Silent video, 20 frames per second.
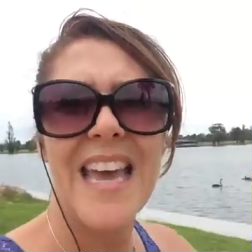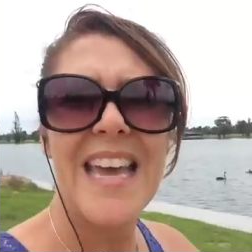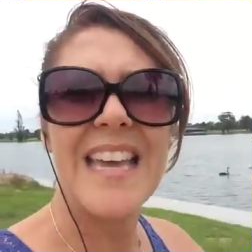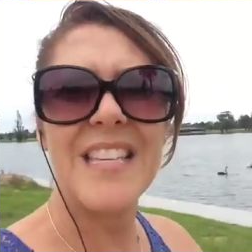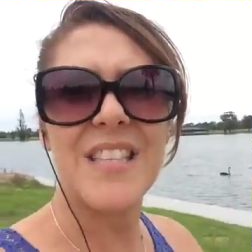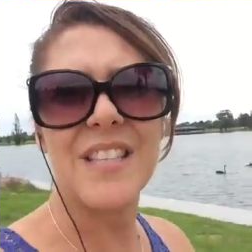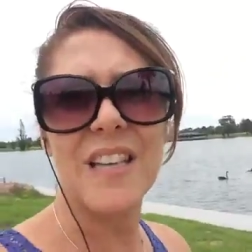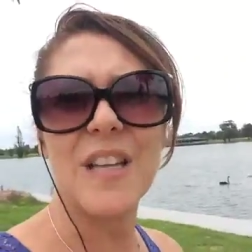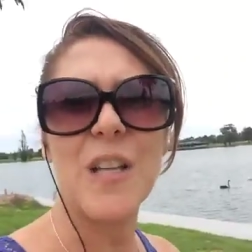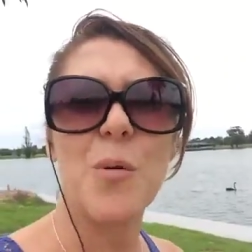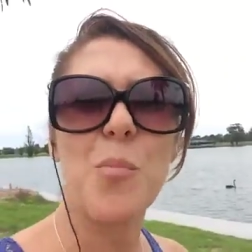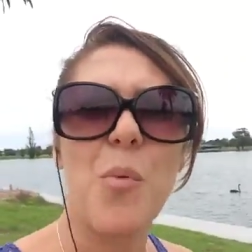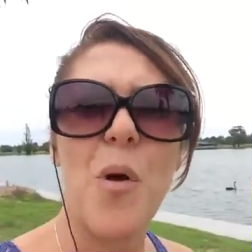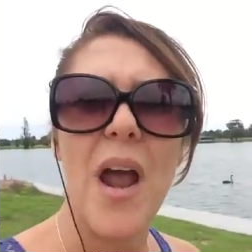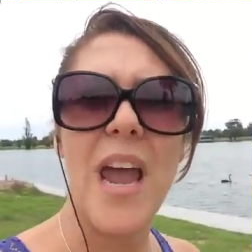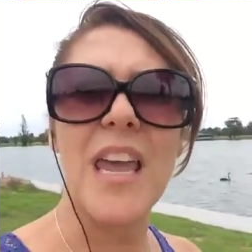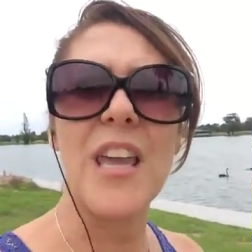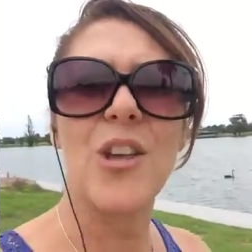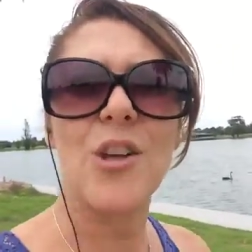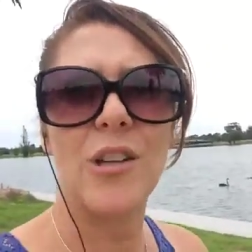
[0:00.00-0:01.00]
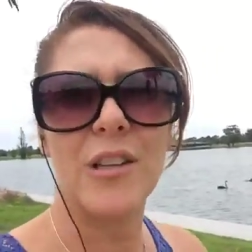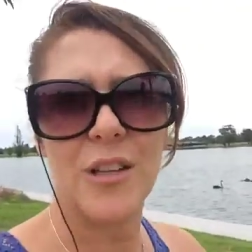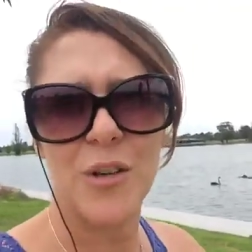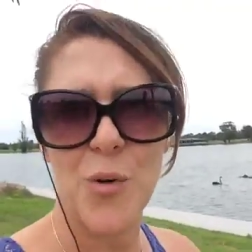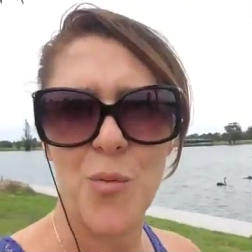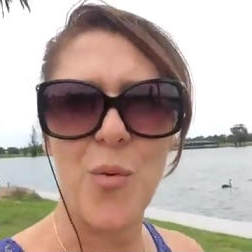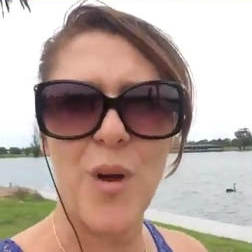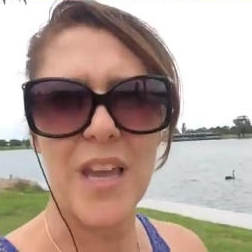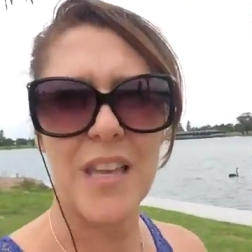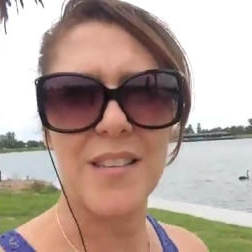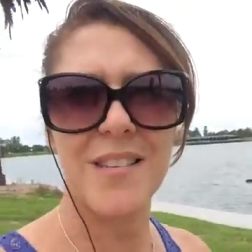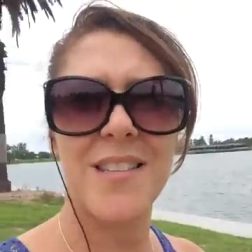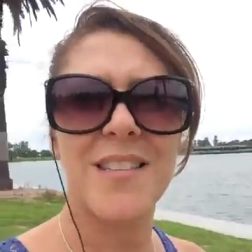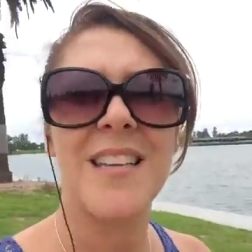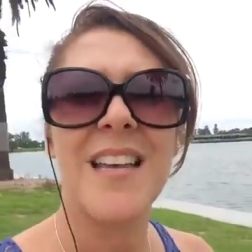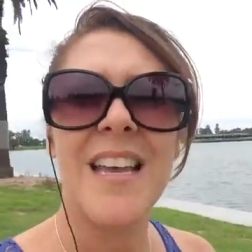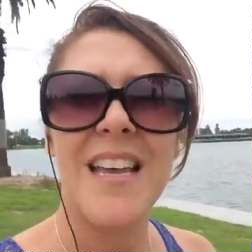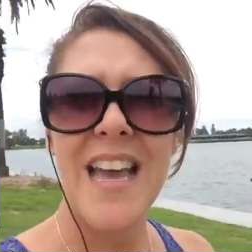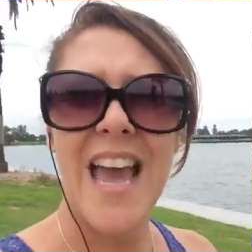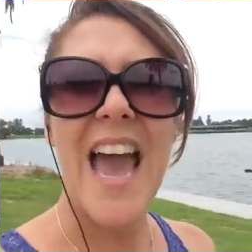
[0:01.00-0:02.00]
is celebrate your little wins.
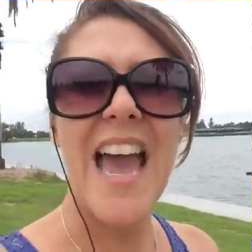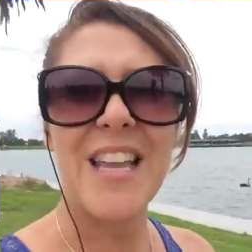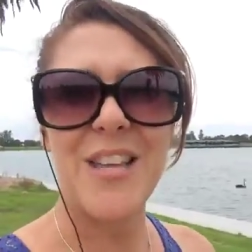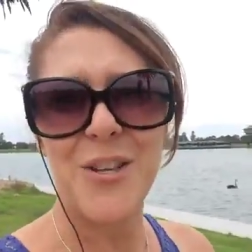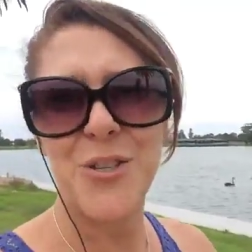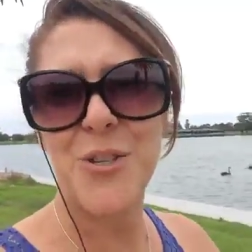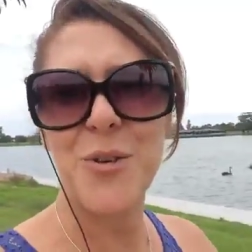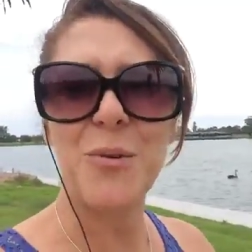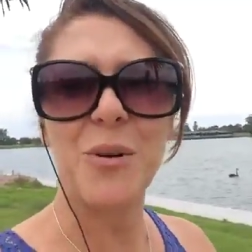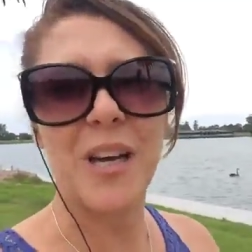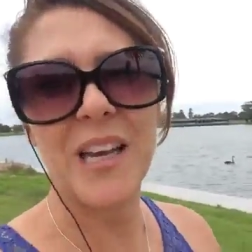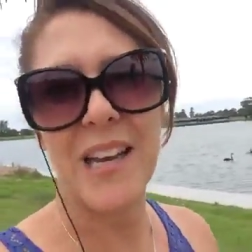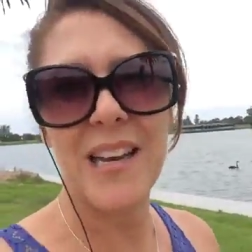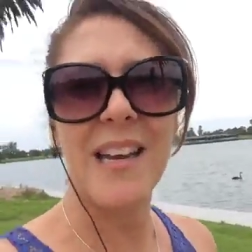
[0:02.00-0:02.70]
And you do it